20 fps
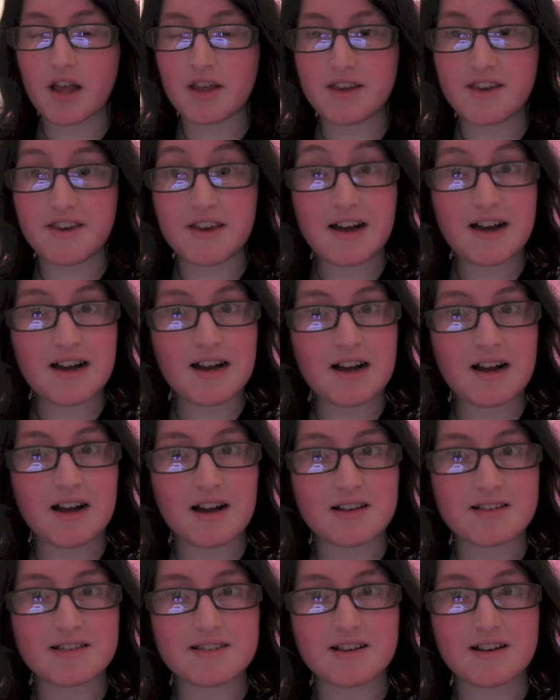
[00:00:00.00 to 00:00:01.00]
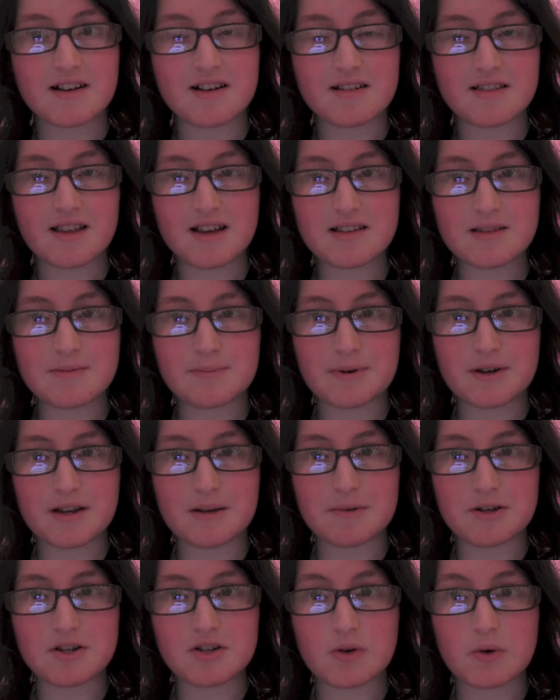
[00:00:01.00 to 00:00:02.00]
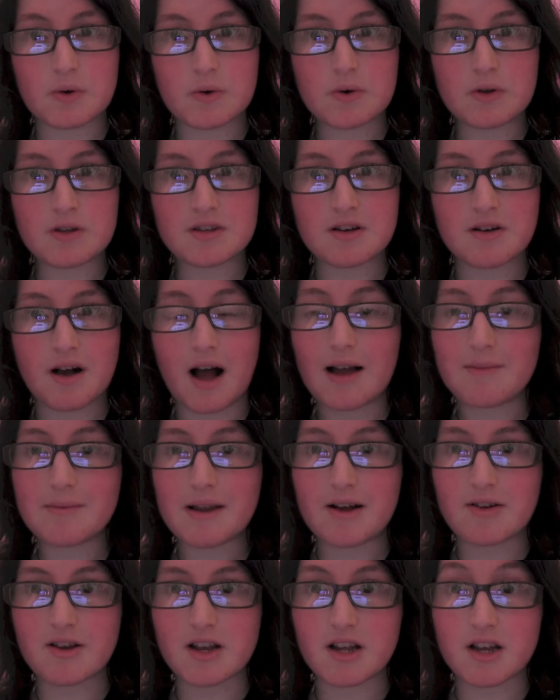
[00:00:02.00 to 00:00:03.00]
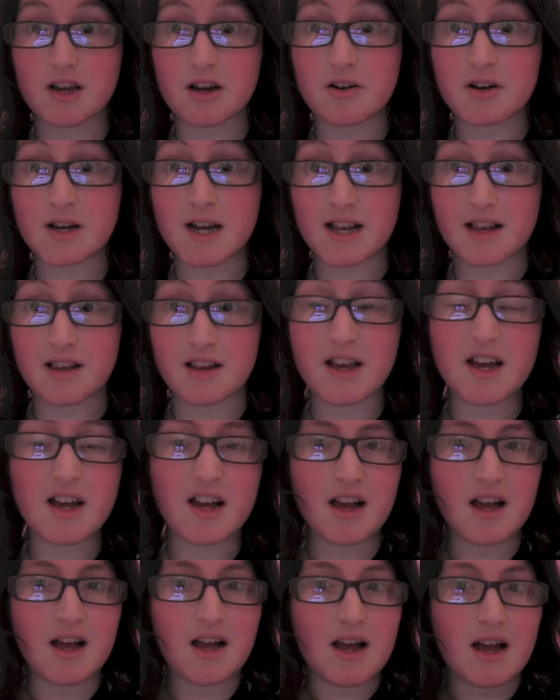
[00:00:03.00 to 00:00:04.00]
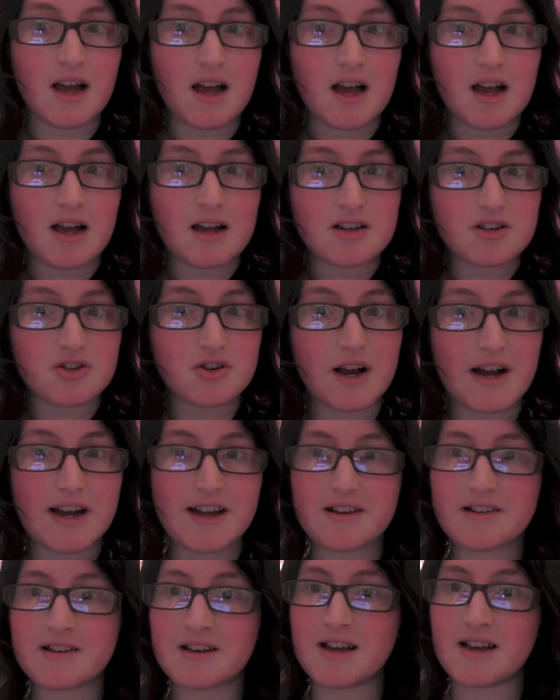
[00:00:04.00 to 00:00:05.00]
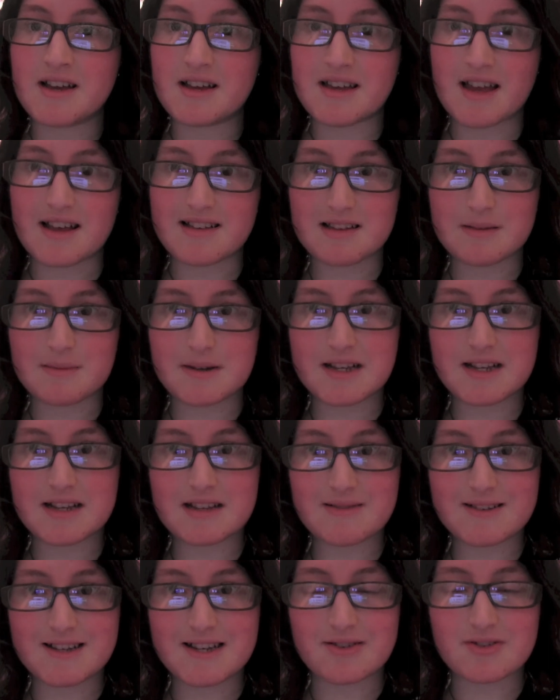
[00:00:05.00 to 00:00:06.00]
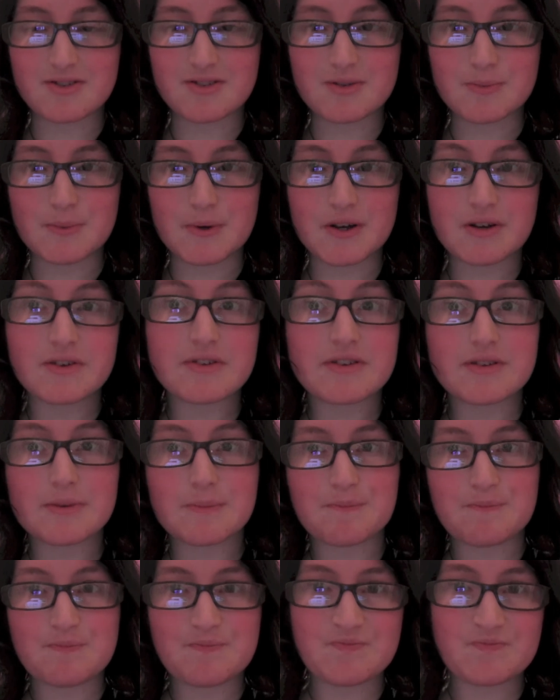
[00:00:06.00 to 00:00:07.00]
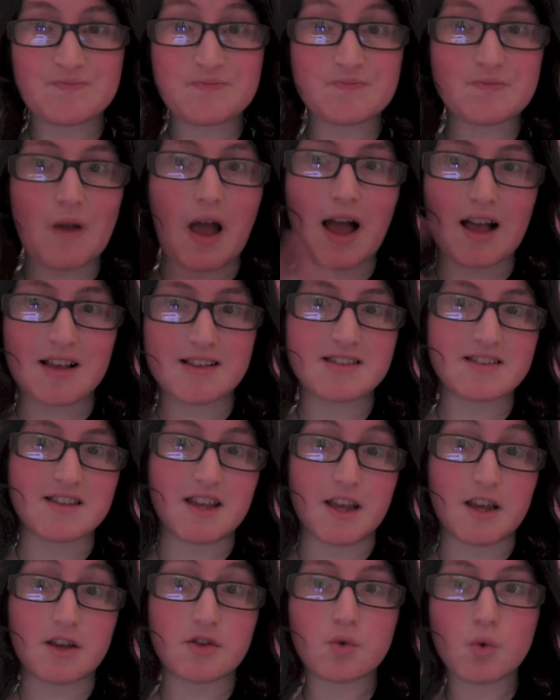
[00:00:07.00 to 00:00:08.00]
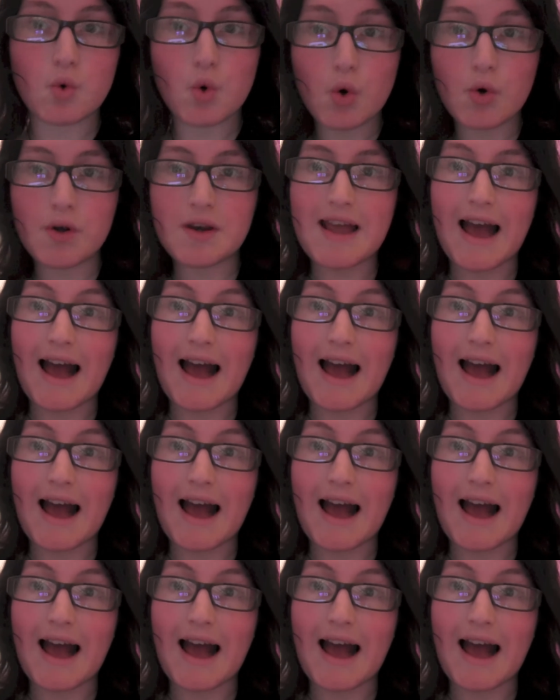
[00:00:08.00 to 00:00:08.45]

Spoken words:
yeah, so that's pretty much cool. So I'm now gonna go and try and get some ideas for children's books. See you soon,